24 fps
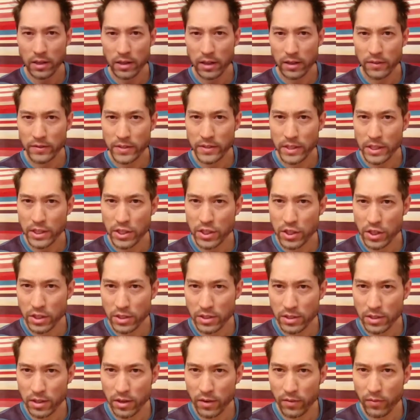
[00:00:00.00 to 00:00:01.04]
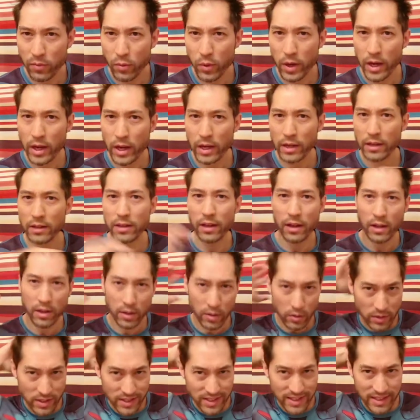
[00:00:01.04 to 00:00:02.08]
It gives it just enough weight that
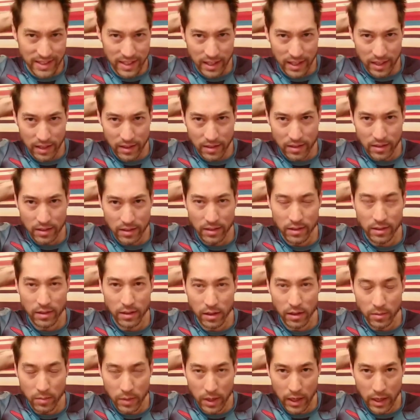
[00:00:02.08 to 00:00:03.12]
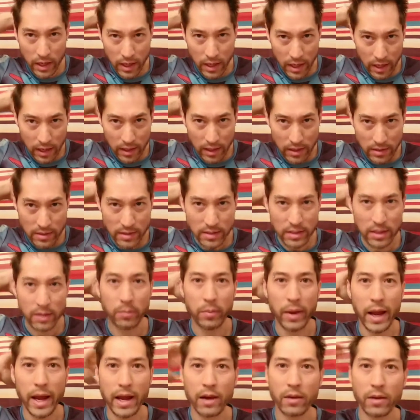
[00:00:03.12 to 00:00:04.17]
it'll sit on my head and
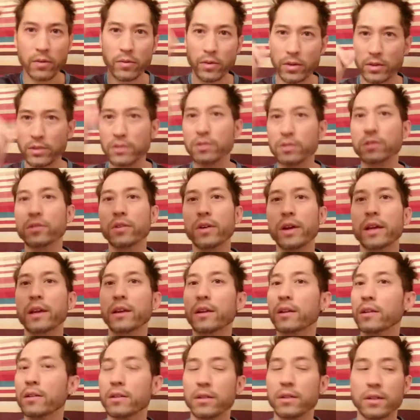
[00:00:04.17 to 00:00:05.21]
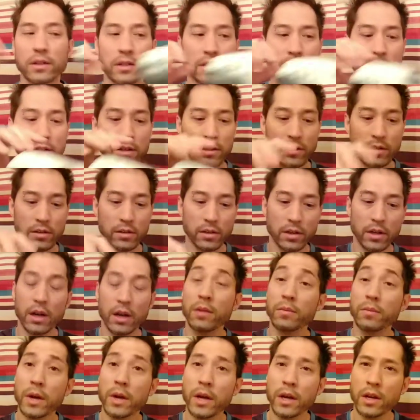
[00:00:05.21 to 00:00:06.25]
sit backwards so I can continue to look
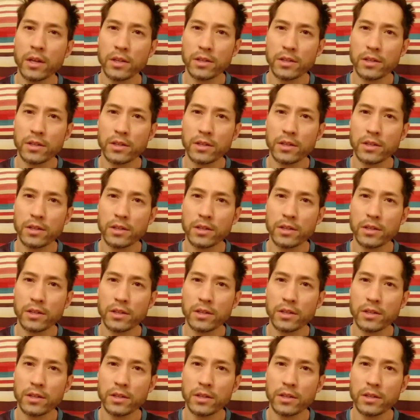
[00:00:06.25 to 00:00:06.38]
up.